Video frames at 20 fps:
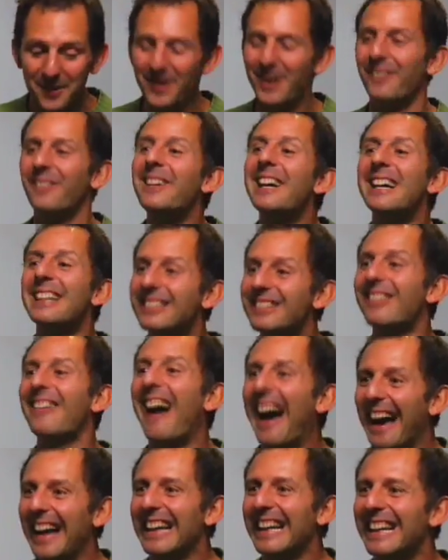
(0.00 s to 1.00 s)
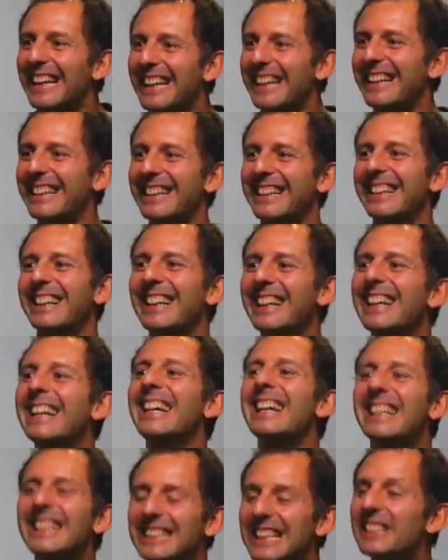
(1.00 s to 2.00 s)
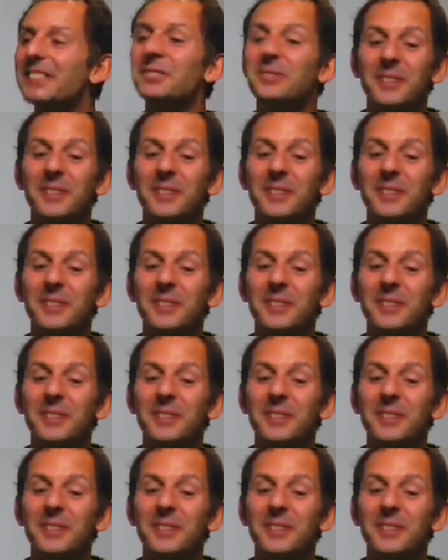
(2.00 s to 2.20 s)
We are trying. It just